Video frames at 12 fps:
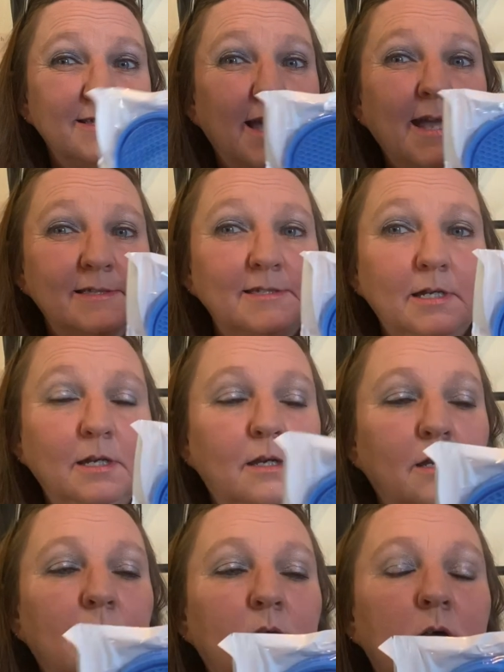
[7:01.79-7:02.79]
an antique.
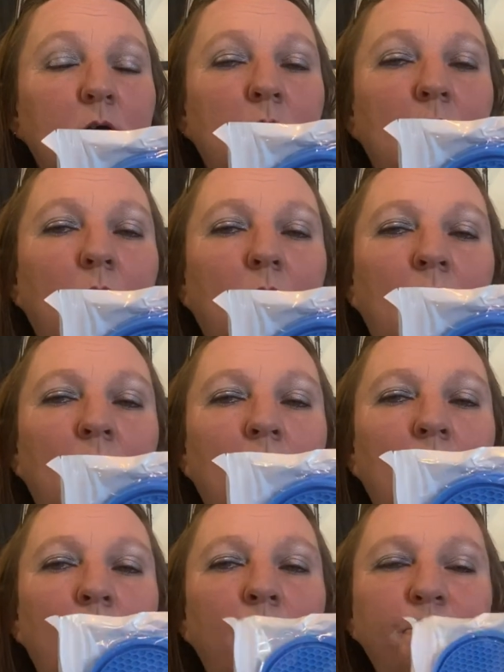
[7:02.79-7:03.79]

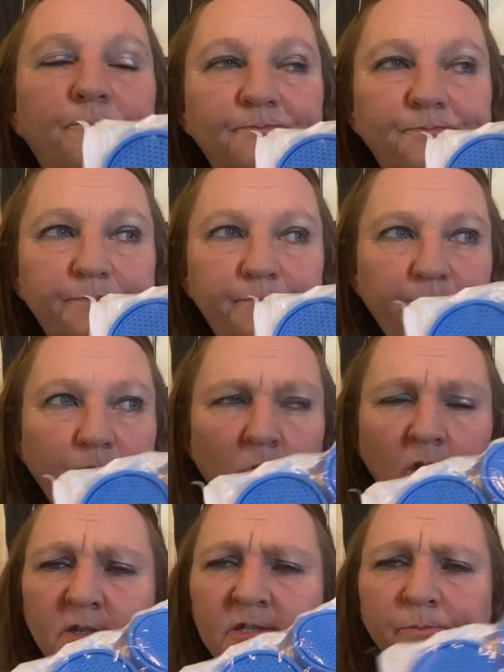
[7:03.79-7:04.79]
Um,
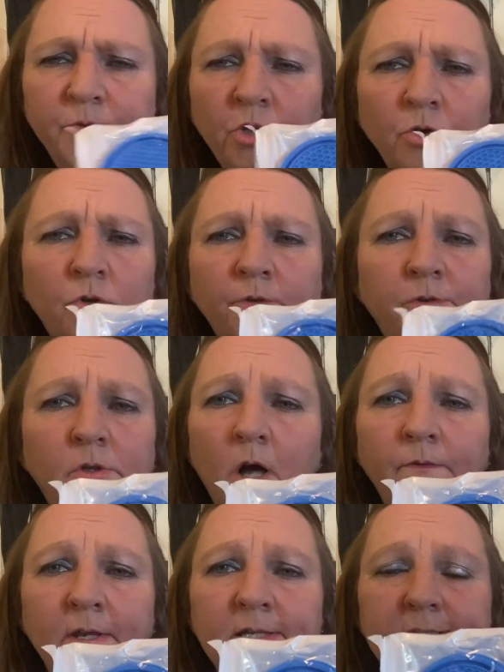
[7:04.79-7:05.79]
it's beautiful
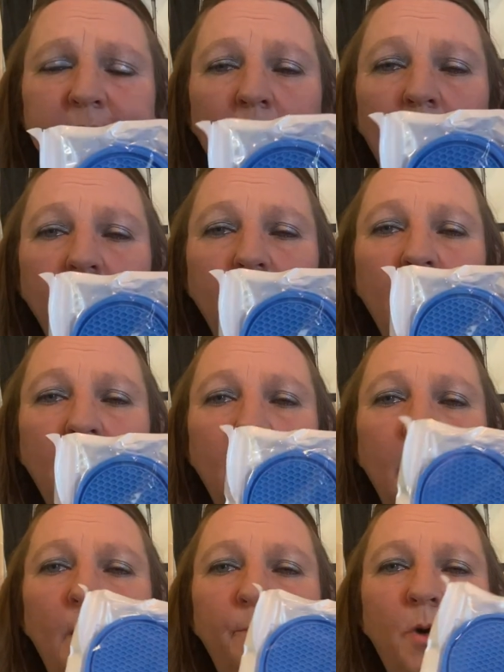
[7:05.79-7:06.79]
on the inside.
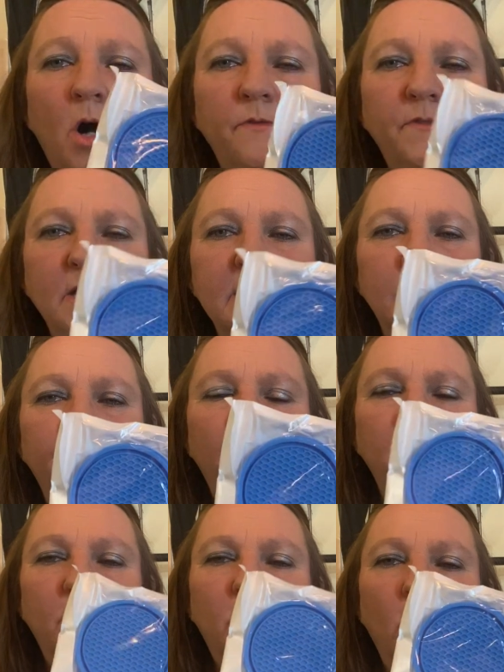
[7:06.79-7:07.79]
And I bought these to
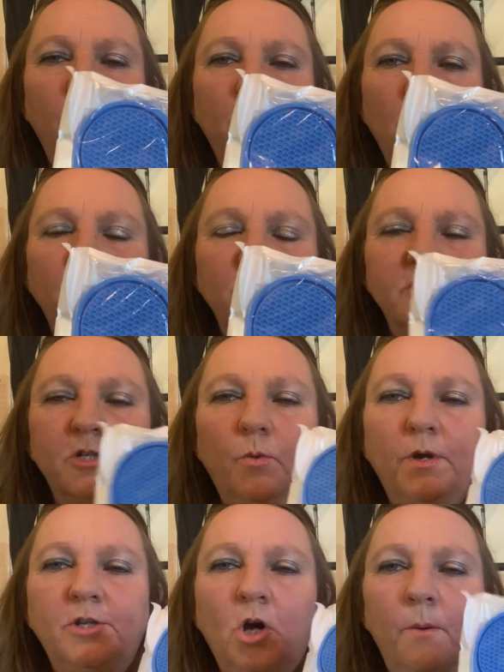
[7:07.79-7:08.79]
put in the cup holder so
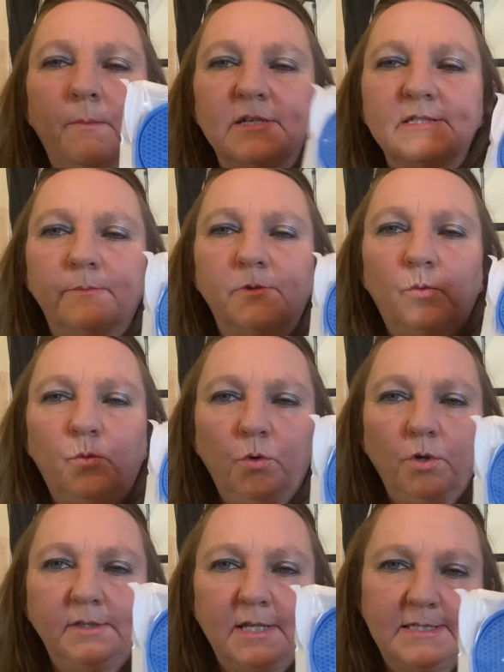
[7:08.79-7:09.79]
we don't mess up the
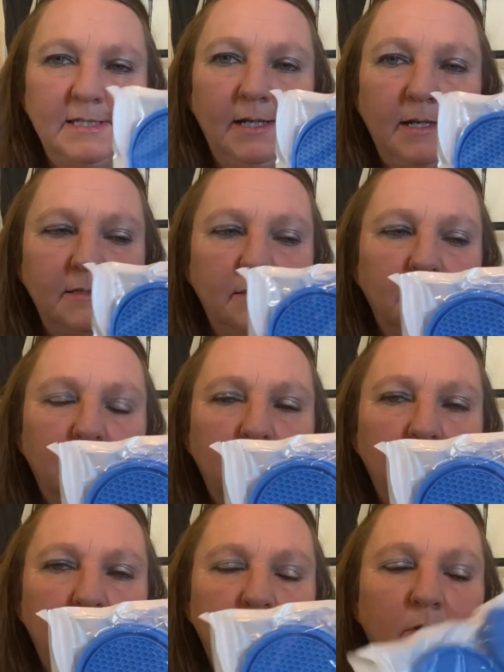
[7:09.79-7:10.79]
wood that's in it.
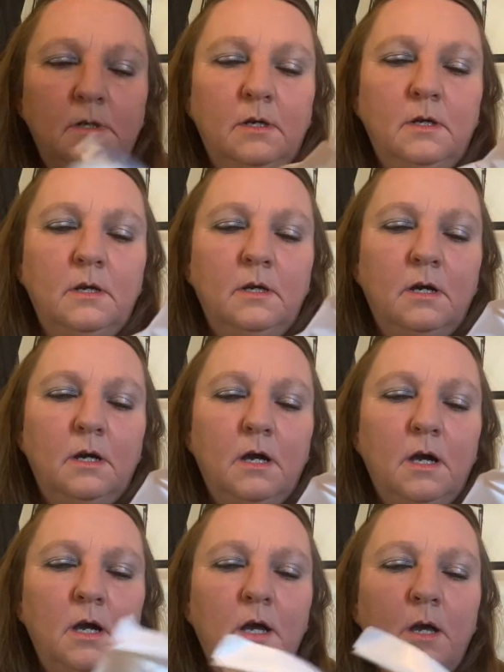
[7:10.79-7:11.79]

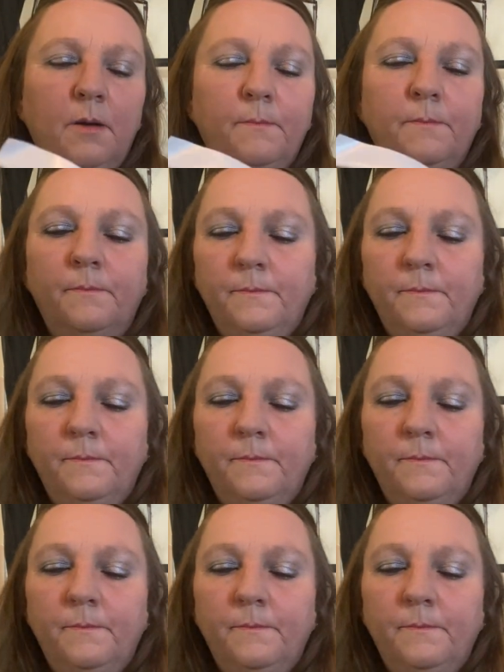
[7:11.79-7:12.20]
Um,